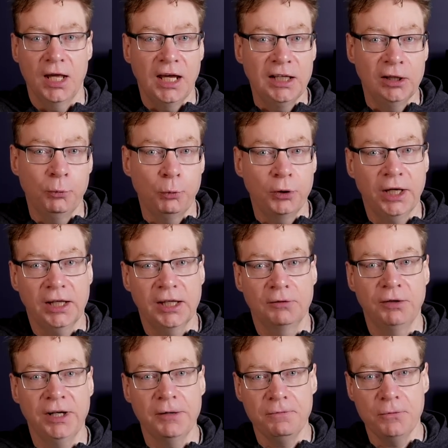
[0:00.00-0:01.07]
Elon will likely
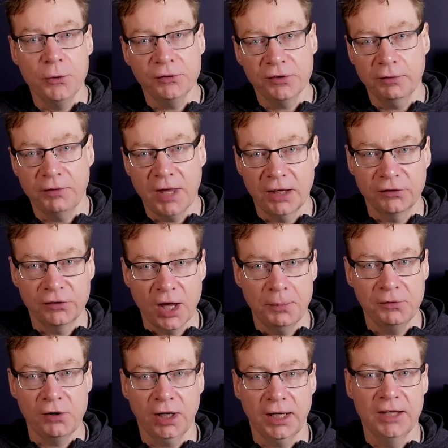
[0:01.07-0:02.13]
reinforce the fact
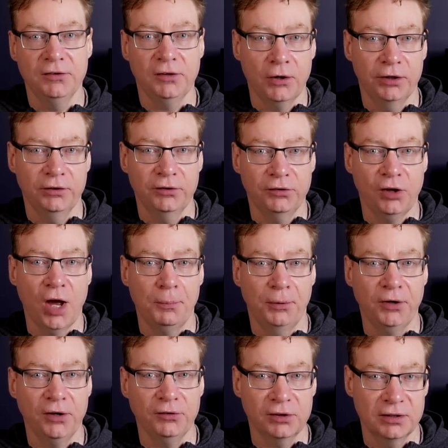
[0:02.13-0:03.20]
Cybertruck is going to start
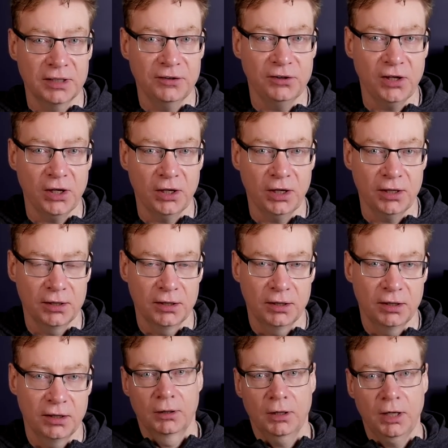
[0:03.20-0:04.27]
production this year.
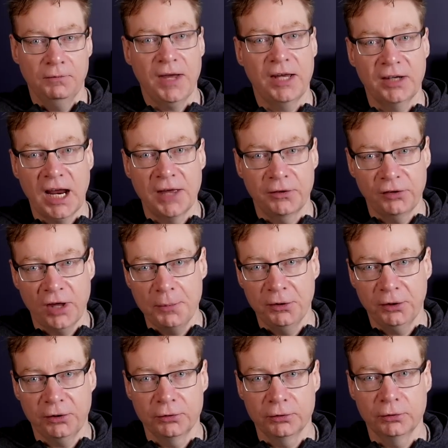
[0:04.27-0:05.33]
In fact, at the time of
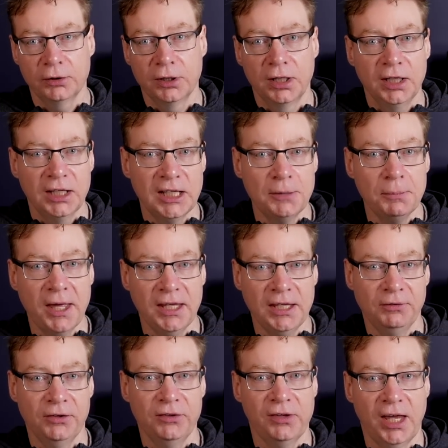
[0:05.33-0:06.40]
the call, he may
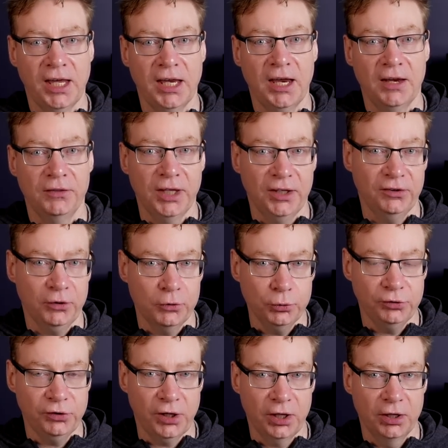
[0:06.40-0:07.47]
even say this
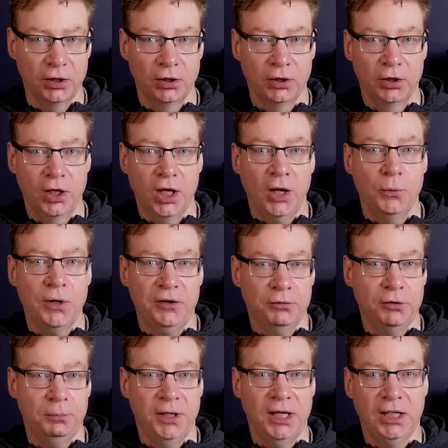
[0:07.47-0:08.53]
quarter, which
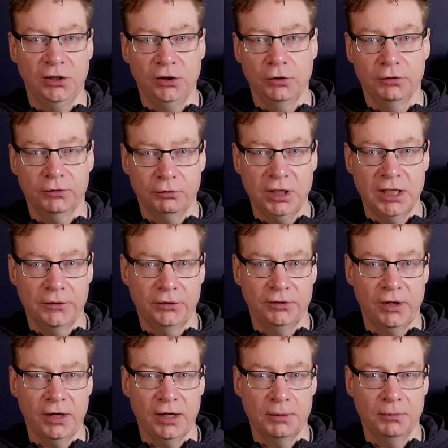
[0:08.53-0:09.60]
would be Q3 at the
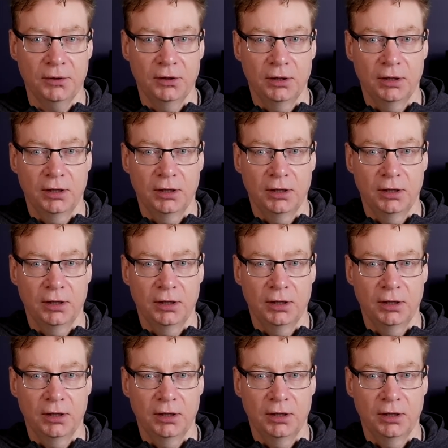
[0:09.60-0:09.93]
time.